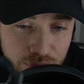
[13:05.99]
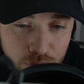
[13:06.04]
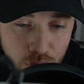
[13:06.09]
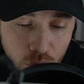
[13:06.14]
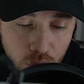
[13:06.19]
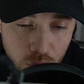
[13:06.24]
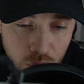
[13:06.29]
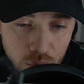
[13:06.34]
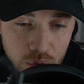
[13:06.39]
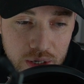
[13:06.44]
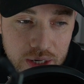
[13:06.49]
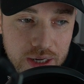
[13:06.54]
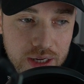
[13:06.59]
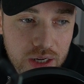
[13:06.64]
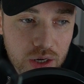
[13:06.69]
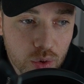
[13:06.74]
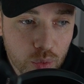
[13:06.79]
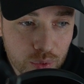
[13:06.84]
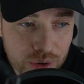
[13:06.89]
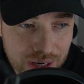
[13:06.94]
for
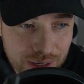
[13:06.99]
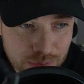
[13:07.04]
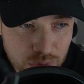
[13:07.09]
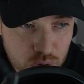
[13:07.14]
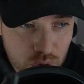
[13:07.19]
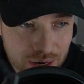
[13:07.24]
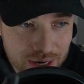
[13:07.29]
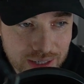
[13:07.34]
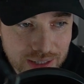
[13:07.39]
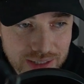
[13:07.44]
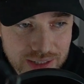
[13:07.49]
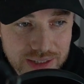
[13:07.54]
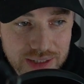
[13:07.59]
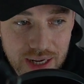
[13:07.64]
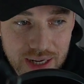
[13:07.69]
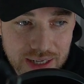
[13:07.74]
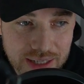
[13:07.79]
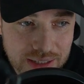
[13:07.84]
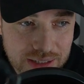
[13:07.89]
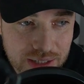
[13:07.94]
when I'm trying to
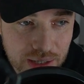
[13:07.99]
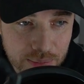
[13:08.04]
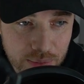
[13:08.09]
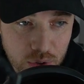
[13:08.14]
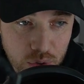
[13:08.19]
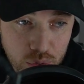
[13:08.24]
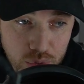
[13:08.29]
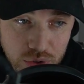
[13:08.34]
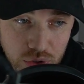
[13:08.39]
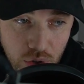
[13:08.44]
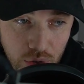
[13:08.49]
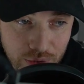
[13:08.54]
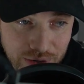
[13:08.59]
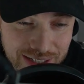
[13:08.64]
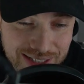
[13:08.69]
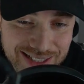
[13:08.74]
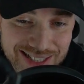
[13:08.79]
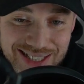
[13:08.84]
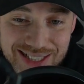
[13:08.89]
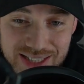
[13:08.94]
study someone who's already
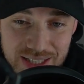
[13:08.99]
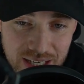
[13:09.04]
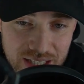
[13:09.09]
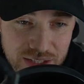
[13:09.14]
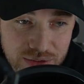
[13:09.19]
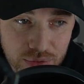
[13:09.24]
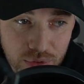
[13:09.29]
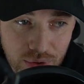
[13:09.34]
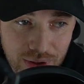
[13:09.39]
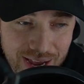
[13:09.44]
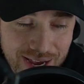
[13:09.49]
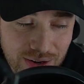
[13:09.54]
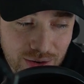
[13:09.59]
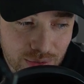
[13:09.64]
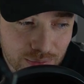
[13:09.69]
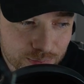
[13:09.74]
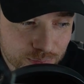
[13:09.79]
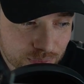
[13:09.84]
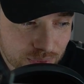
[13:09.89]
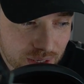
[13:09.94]
successful. I
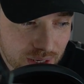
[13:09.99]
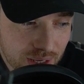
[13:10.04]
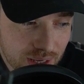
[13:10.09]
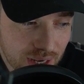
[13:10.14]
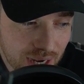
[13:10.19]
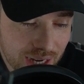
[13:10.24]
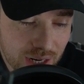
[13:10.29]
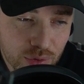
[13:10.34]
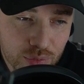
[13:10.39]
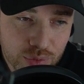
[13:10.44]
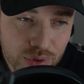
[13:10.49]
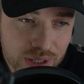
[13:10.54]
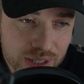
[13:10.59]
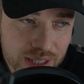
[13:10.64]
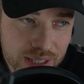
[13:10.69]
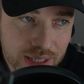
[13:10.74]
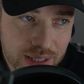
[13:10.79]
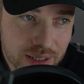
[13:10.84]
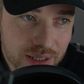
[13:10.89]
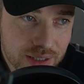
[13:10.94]
don't
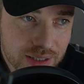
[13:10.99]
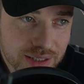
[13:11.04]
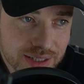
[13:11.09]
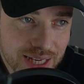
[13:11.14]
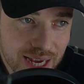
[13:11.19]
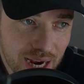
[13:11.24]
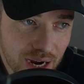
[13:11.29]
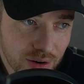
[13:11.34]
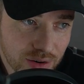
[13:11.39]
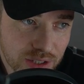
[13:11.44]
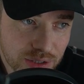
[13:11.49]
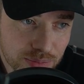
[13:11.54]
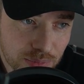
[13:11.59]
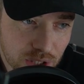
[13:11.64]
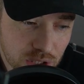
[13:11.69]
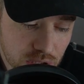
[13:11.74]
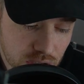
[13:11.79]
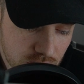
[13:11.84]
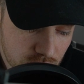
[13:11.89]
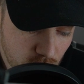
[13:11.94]
really care as
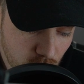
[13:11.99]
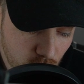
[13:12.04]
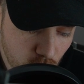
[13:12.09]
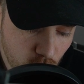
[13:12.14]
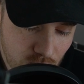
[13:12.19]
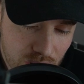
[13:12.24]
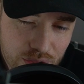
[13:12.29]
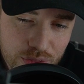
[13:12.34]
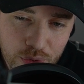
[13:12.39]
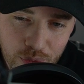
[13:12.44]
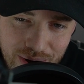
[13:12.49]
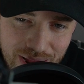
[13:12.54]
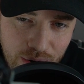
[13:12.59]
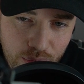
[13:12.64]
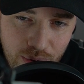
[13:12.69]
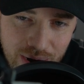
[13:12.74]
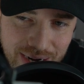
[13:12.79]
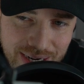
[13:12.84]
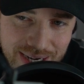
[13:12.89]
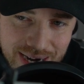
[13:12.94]
much as where they're at
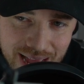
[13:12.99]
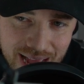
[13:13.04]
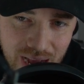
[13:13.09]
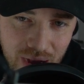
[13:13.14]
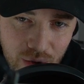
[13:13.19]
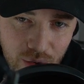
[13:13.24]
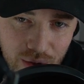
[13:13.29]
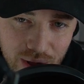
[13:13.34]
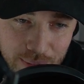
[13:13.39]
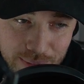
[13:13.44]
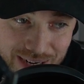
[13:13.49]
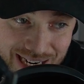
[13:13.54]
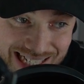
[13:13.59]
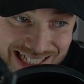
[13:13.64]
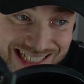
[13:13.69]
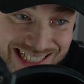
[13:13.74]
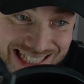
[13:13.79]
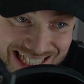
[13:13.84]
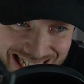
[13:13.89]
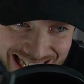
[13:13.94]
right now. I mean, I
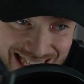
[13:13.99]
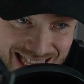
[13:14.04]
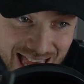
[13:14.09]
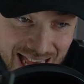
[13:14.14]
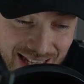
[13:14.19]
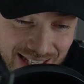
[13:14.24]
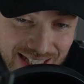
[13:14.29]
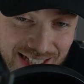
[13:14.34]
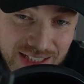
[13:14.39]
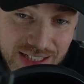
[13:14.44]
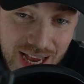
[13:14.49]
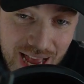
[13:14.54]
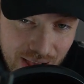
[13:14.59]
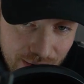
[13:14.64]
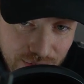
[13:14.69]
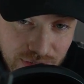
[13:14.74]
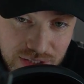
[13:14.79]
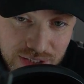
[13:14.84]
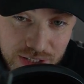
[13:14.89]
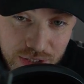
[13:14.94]
see that. That's
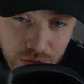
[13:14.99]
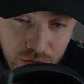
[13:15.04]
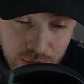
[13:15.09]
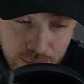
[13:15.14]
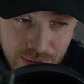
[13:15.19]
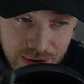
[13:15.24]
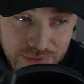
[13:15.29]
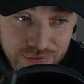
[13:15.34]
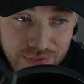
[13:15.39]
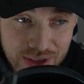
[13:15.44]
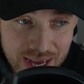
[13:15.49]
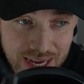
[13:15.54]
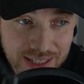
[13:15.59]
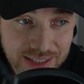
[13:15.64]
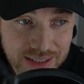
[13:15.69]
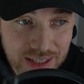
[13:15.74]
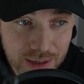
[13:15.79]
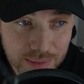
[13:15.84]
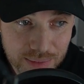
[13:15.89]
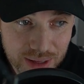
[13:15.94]
obviously, you're in my
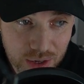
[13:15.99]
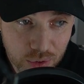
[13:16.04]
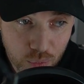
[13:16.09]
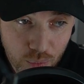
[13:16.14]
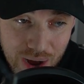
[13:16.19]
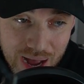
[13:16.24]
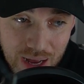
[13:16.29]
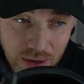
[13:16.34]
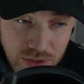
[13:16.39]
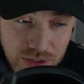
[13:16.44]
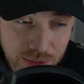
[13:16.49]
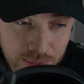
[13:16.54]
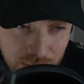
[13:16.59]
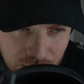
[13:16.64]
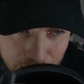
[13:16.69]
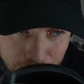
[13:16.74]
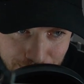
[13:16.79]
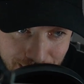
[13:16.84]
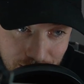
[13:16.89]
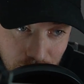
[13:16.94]
face, and I'm like, wow, something
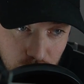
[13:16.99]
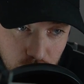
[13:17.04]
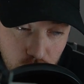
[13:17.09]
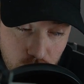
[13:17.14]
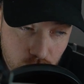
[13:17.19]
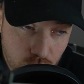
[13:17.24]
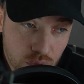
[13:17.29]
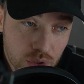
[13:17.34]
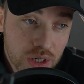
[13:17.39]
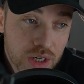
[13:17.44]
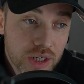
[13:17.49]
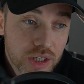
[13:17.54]
about you